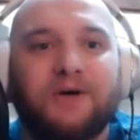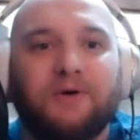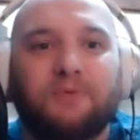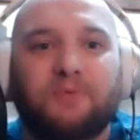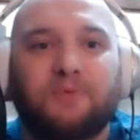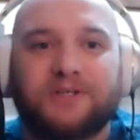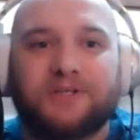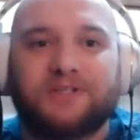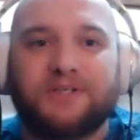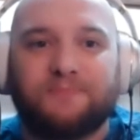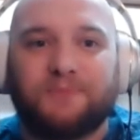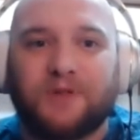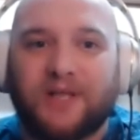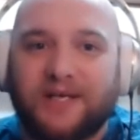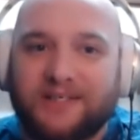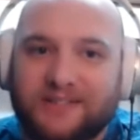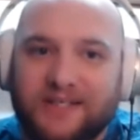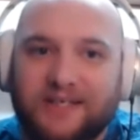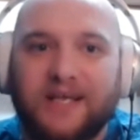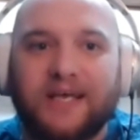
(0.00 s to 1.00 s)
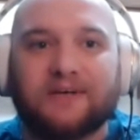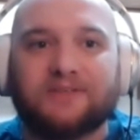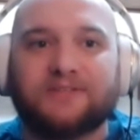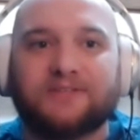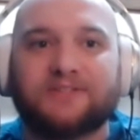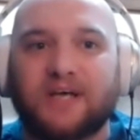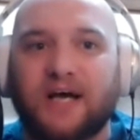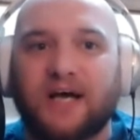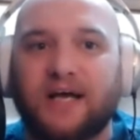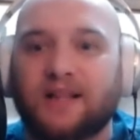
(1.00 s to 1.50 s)
where she plays the nail
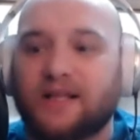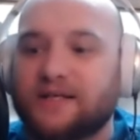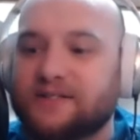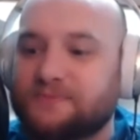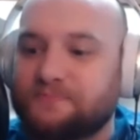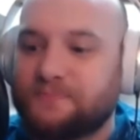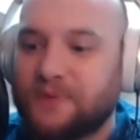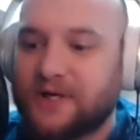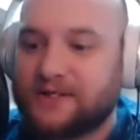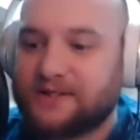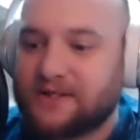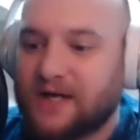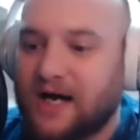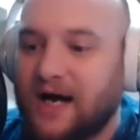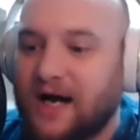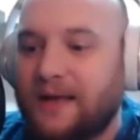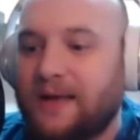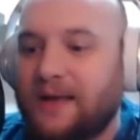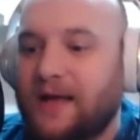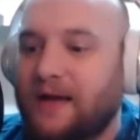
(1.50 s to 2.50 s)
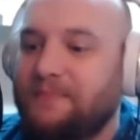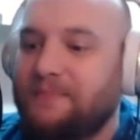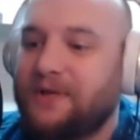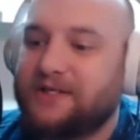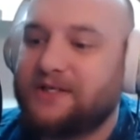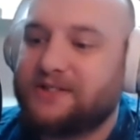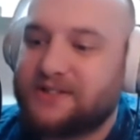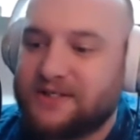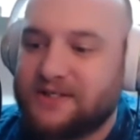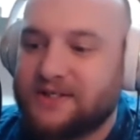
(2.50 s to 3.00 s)
stylist. Yes. But uh, I
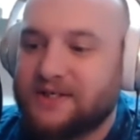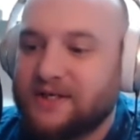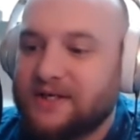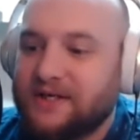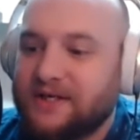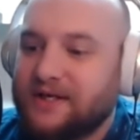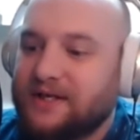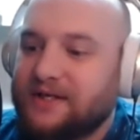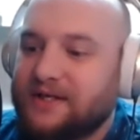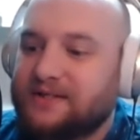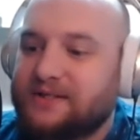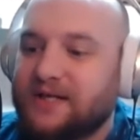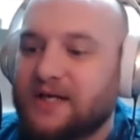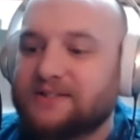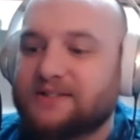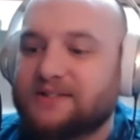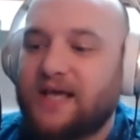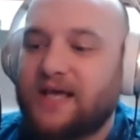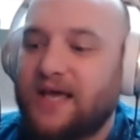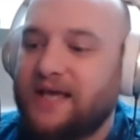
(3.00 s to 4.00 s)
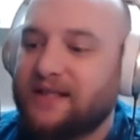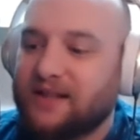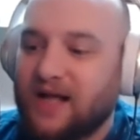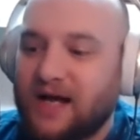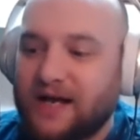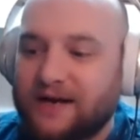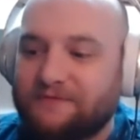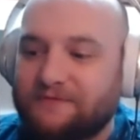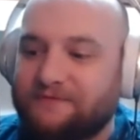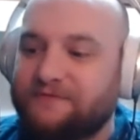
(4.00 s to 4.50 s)
mean, she yeah. does a
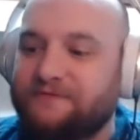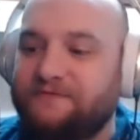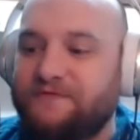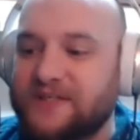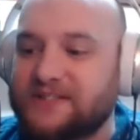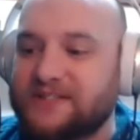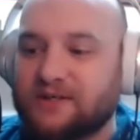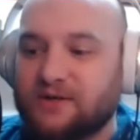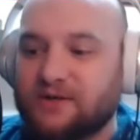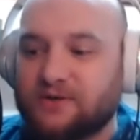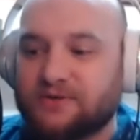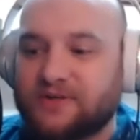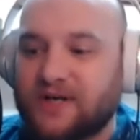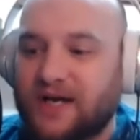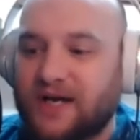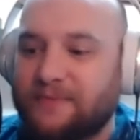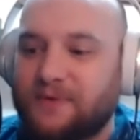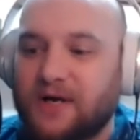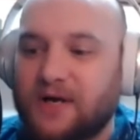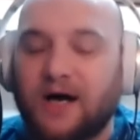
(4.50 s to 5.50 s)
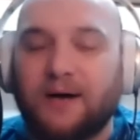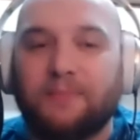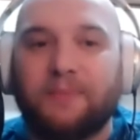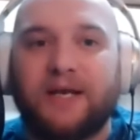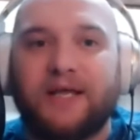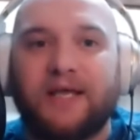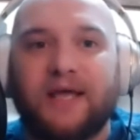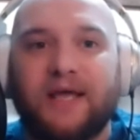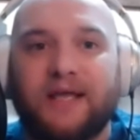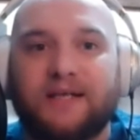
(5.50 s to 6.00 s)
lot of physical type
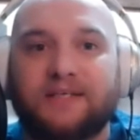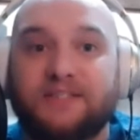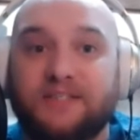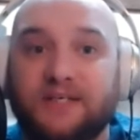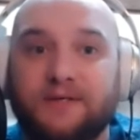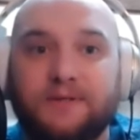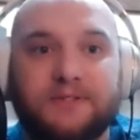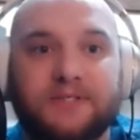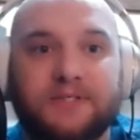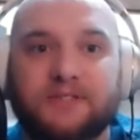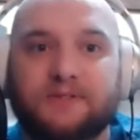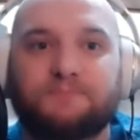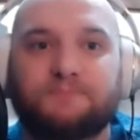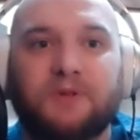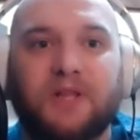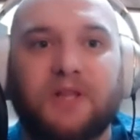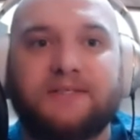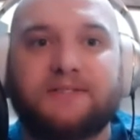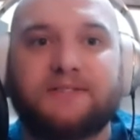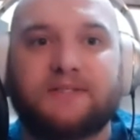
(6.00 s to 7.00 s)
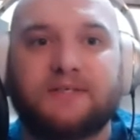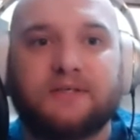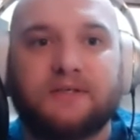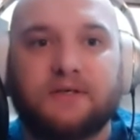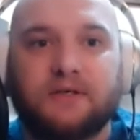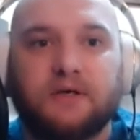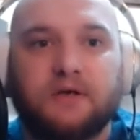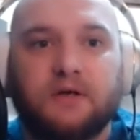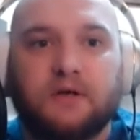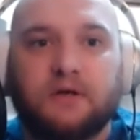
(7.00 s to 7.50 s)
comedy, and she just plays. She's
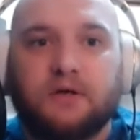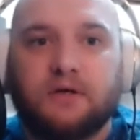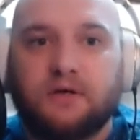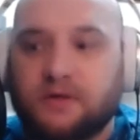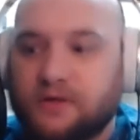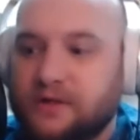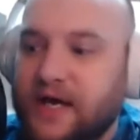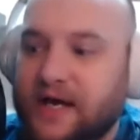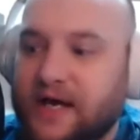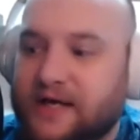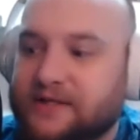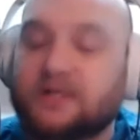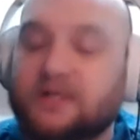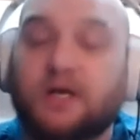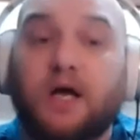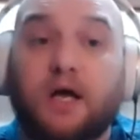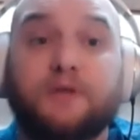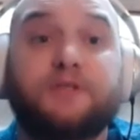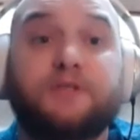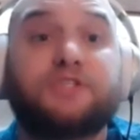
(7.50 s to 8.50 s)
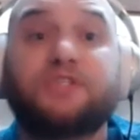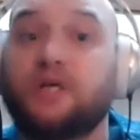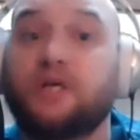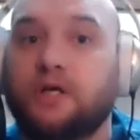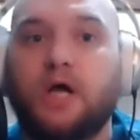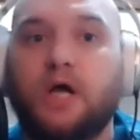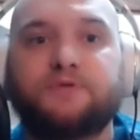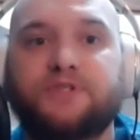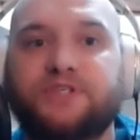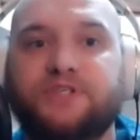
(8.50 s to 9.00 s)
always good. Yeah, uh, she's a great.
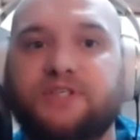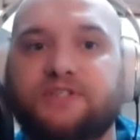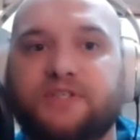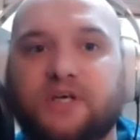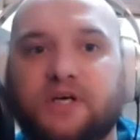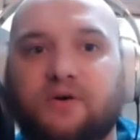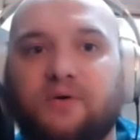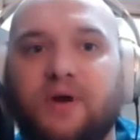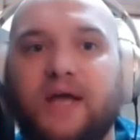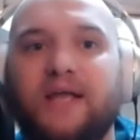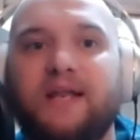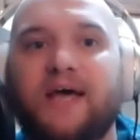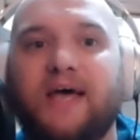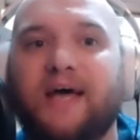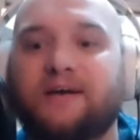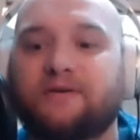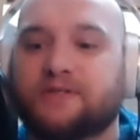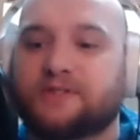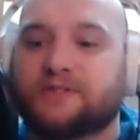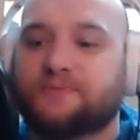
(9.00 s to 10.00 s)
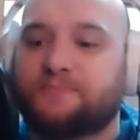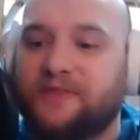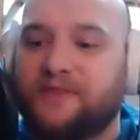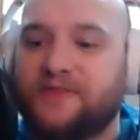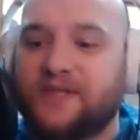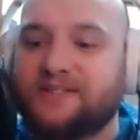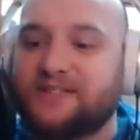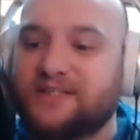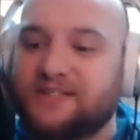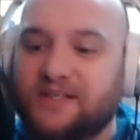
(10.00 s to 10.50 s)
She, no, actress. she's a great actress. Yeah.
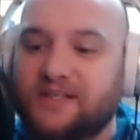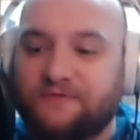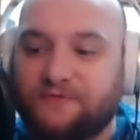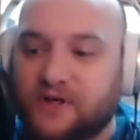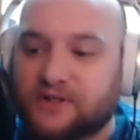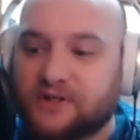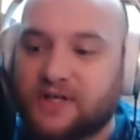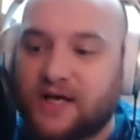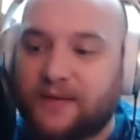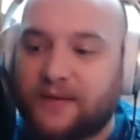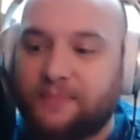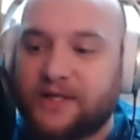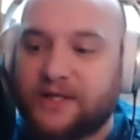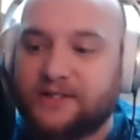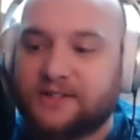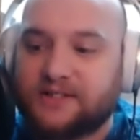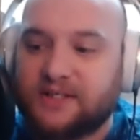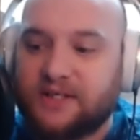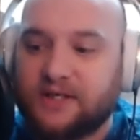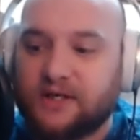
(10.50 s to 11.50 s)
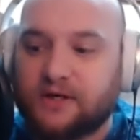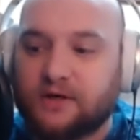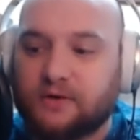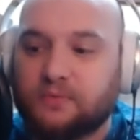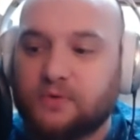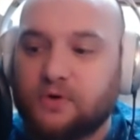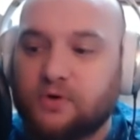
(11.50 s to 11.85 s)
But this is the first time I'd seen her